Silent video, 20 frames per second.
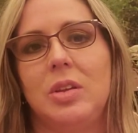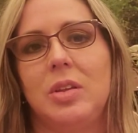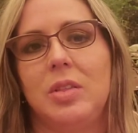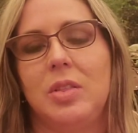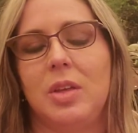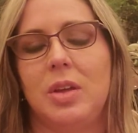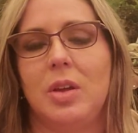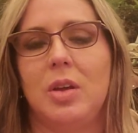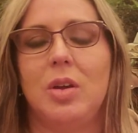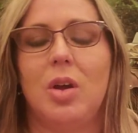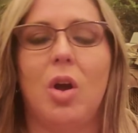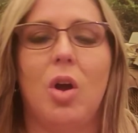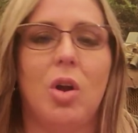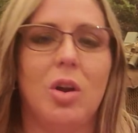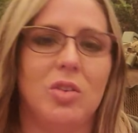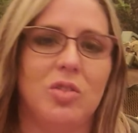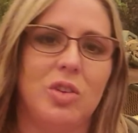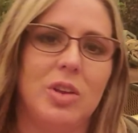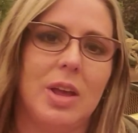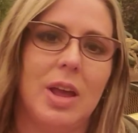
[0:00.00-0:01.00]
the
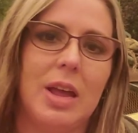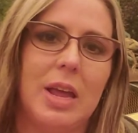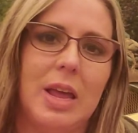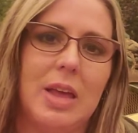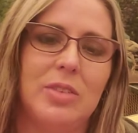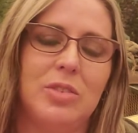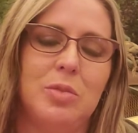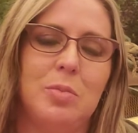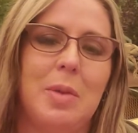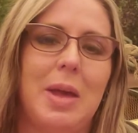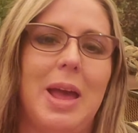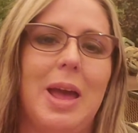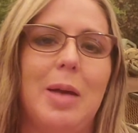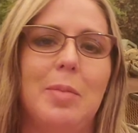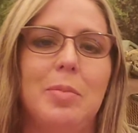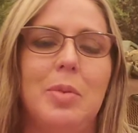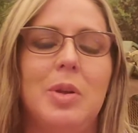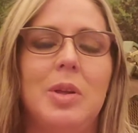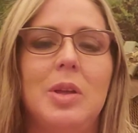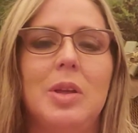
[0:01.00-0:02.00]
ArcGIS map